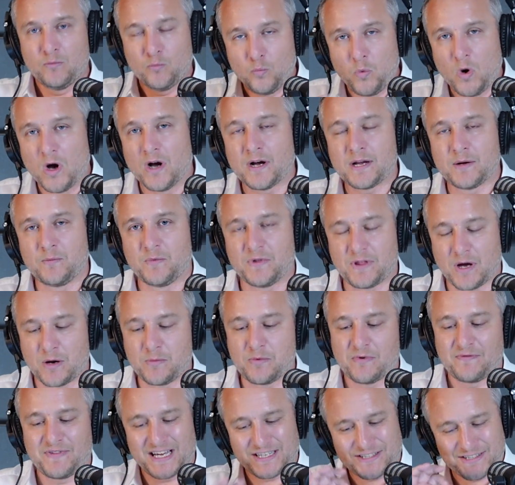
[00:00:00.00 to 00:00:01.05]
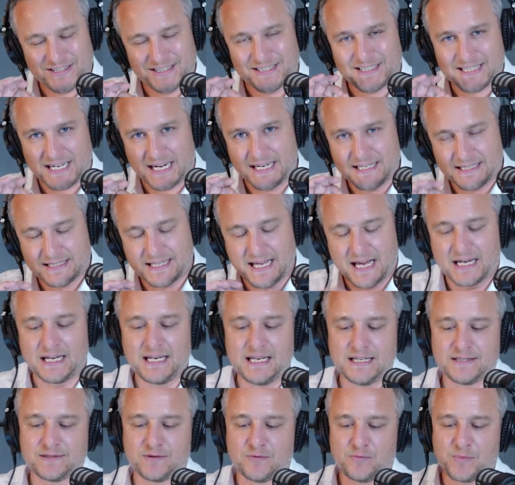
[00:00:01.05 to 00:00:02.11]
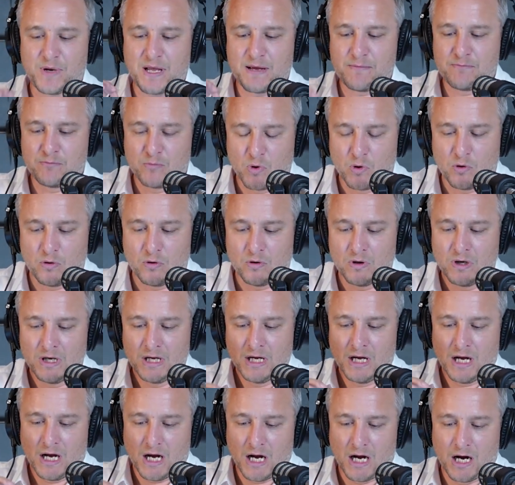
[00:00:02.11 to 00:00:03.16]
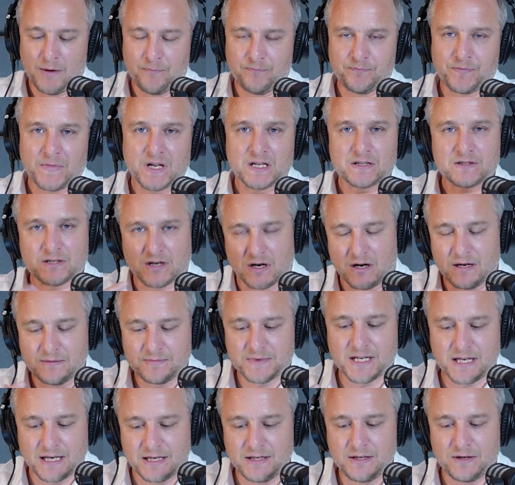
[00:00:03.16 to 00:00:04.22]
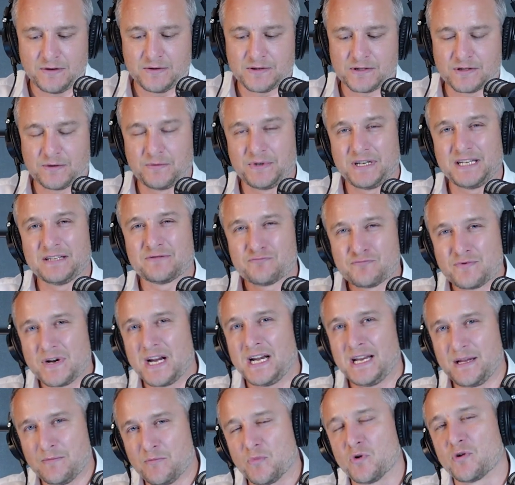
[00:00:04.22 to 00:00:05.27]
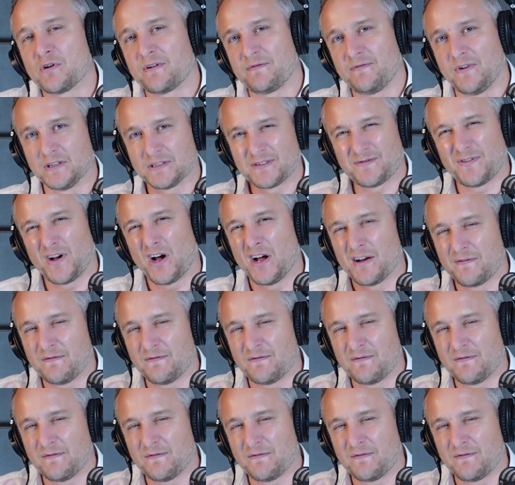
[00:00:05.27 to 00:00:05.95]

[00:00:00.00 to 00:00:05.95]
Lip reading: Working with OpenVAS just takes that little bit more time to get used to and is really more advanced,